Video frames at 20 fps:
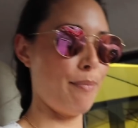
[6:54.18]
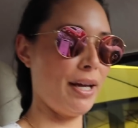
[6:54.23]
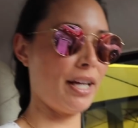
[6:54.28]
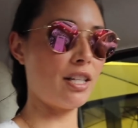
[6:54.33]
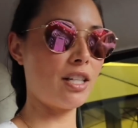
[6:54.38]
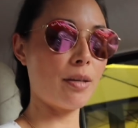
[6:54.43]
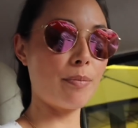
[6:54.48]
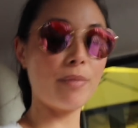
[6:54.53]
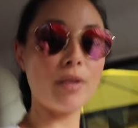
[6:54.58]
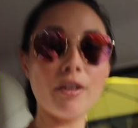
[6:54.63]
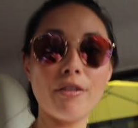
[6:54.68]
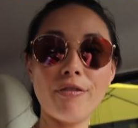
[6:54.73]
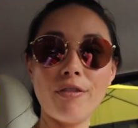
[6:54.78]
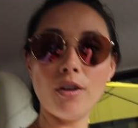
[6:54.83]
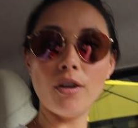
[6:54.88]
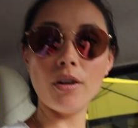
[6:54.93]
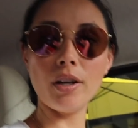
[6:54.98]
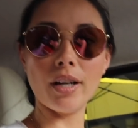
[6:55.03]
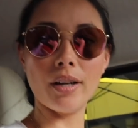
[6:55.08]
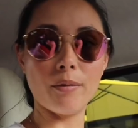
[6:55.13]
picked up the
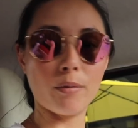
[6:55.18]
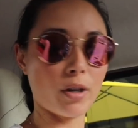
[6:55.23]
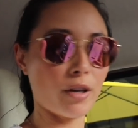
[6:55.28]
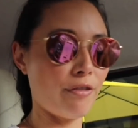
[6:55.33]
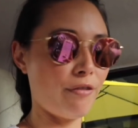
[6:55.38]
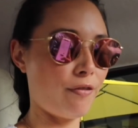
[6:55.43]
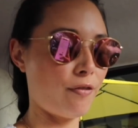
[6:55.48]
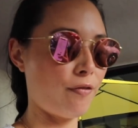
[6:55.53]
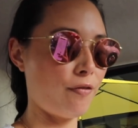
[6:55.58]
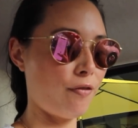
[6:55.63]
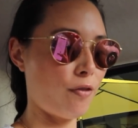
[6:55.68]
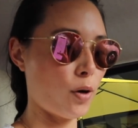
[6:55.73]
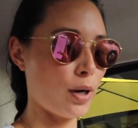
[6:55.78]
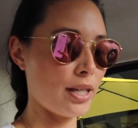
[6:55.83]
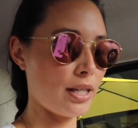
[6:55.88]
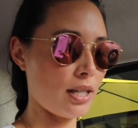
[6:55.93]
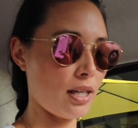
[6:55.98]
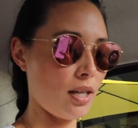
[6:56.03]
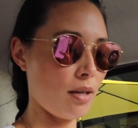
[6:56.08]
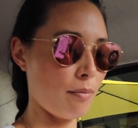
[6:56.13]
food and we're
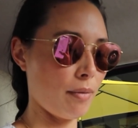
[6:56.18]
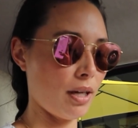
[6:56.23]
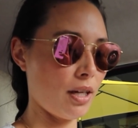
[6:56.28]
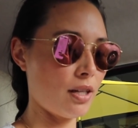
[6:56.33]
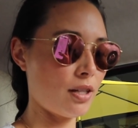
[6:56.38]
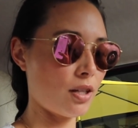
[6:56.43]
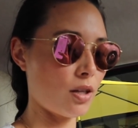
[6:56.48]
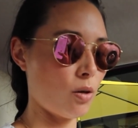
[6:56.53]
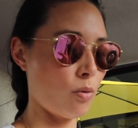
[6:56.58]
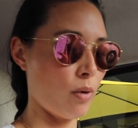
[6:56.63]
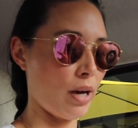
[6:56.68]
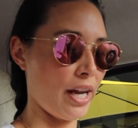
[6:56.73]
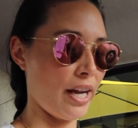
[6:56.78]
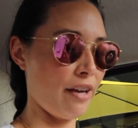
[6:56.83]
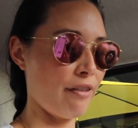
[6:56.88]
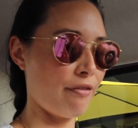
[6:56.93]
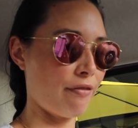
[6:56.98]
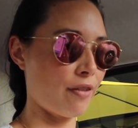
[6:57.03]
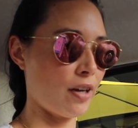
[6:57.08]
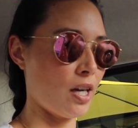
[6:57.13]
14 minutes
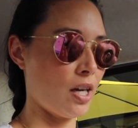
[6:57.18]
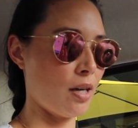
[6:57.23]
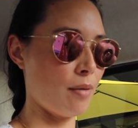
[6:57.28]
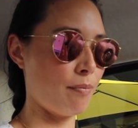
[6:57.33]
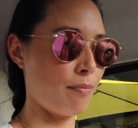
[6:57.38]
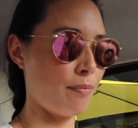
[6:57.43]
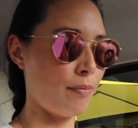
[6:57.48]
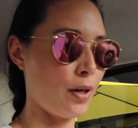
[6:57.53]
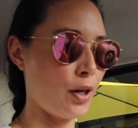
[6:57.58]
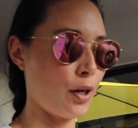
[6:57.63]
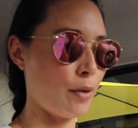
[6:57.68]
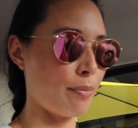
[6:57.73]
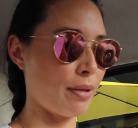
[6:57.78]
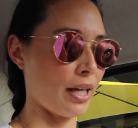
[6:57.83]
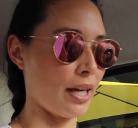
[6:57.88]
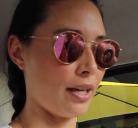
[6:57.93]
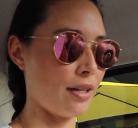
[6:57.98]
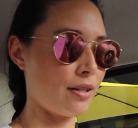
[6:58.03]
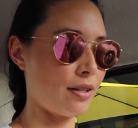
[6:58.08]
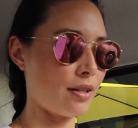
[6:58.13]
away from her
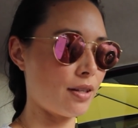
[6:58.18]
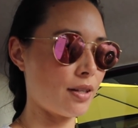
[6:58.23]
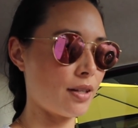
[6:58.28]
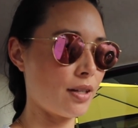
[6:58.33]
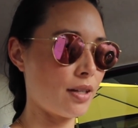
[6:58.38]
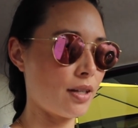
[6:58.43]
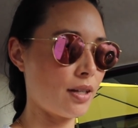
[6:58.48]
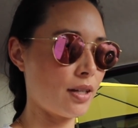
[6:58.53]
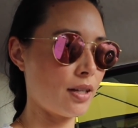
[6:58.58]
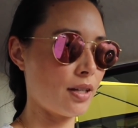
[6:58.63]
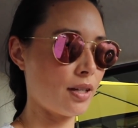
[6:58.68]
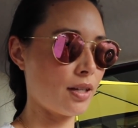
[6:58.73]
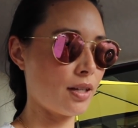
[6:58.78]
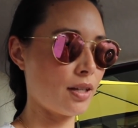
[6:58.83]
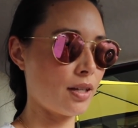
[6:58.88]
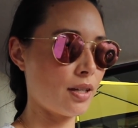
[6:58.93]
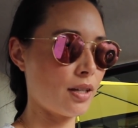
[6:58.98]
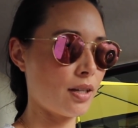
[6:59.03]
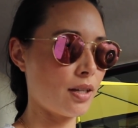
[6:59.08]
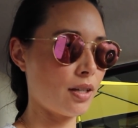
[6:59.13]
place.
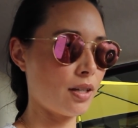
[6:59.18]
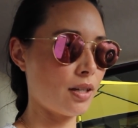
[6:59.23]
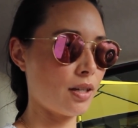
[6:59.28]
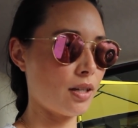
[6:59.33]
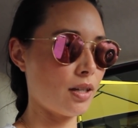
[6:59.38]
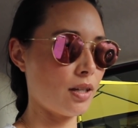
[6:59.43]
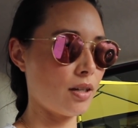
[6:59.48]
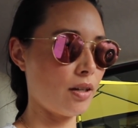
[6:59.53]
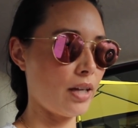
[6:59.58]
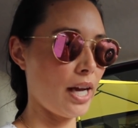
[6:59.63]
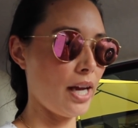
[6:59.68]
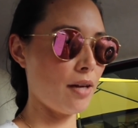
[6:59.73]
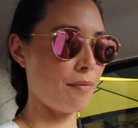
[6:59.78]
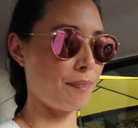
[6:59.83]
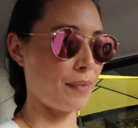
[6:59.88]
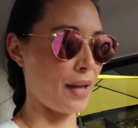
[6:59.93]
Okay,